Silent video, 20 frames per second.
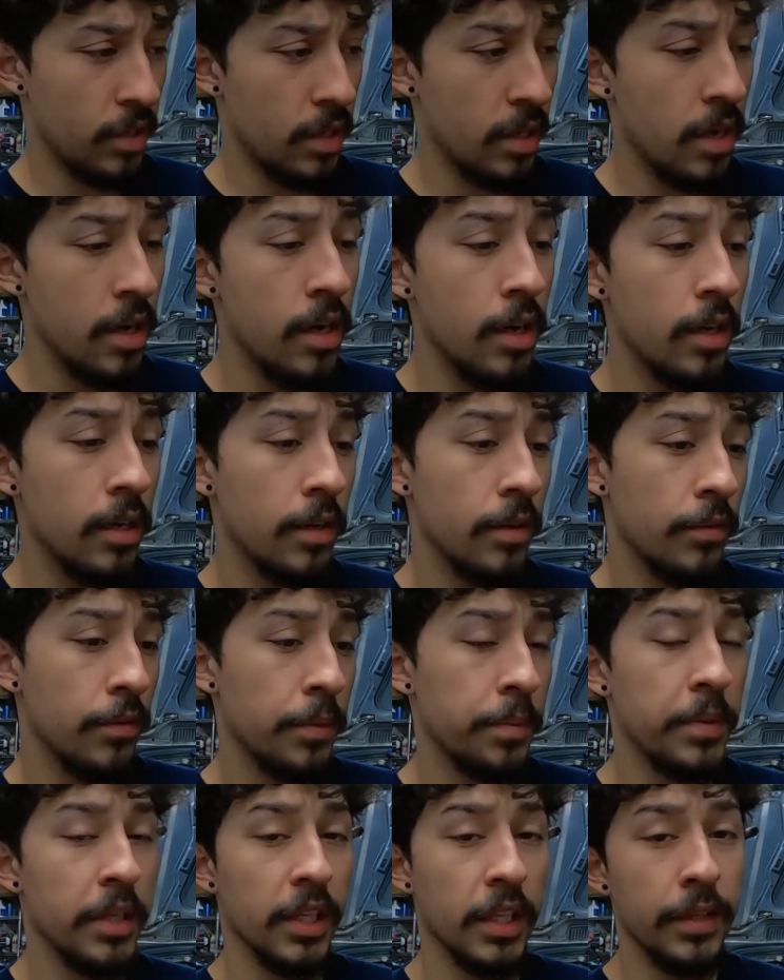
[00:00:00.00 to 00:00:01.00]

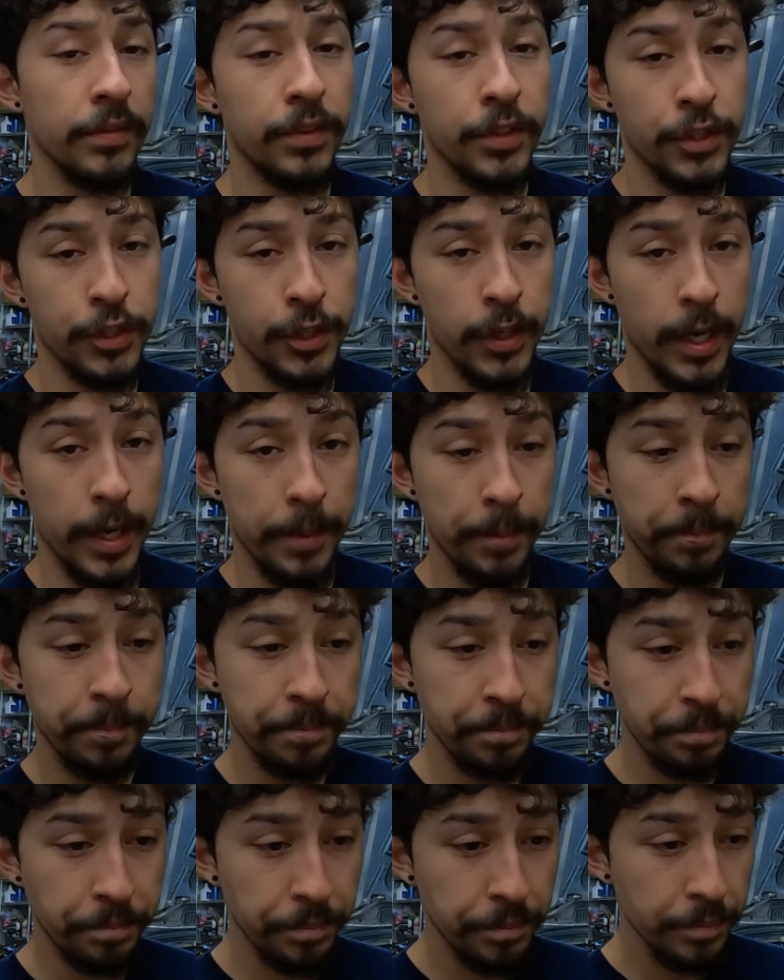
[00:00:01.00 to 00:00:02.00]
from the lifter tray
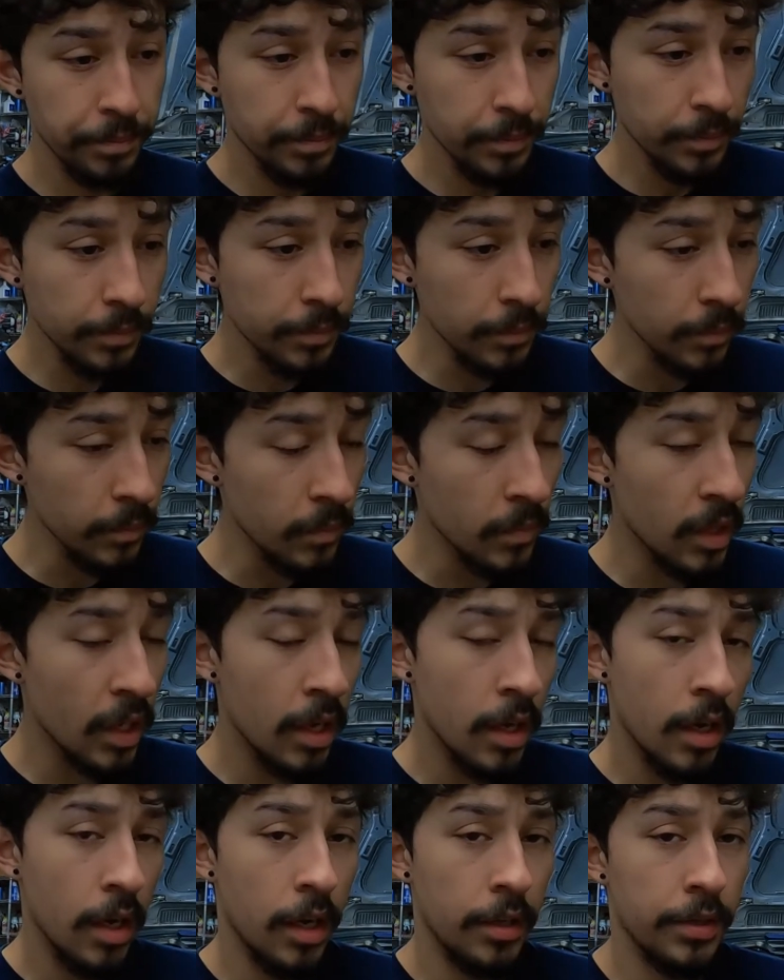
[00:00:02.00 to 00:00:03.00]

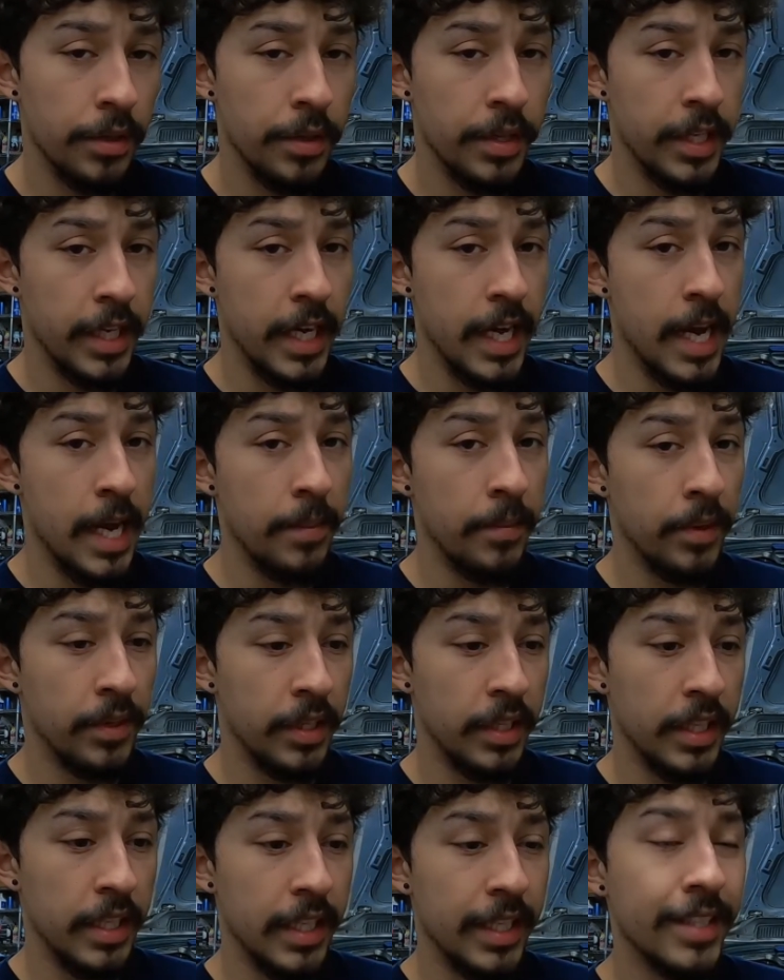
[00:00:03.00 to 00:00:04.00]
under the cam
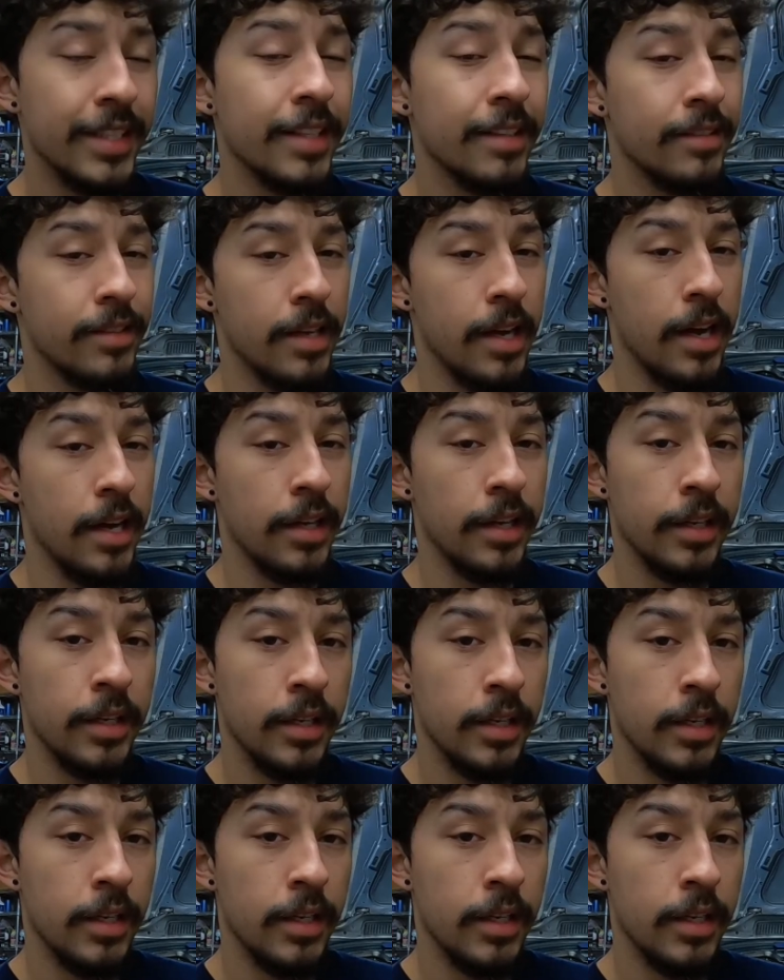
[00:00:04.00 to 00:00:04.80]
on the intake side.